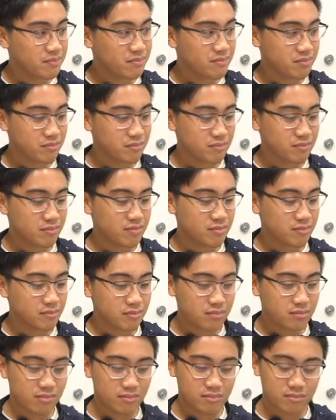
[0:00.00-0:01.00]

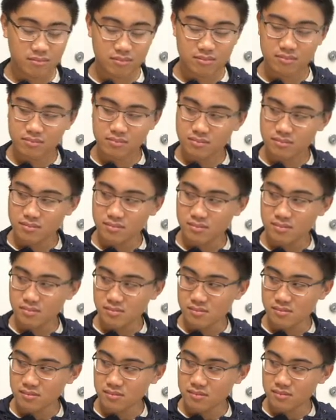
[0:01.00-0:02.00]

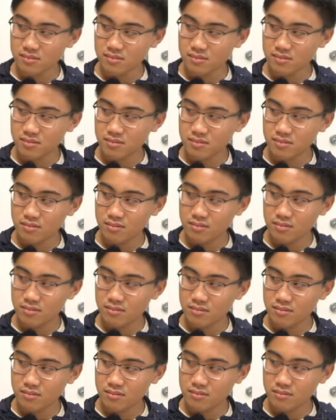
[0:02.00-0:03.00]

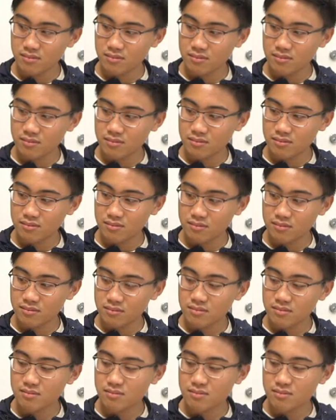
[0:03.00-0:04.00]

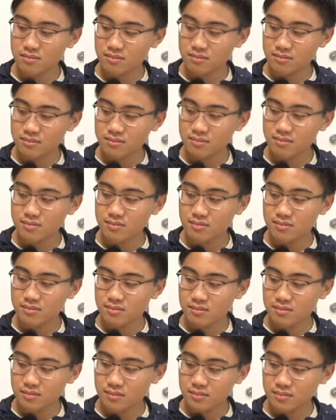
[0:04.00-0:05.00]

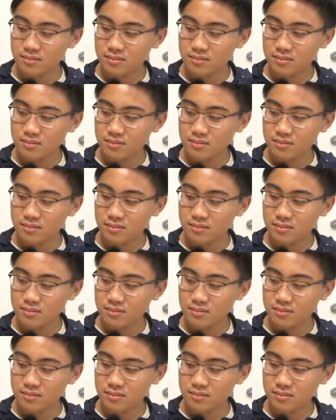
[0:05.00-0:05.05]
No words are spoken by the person on screen.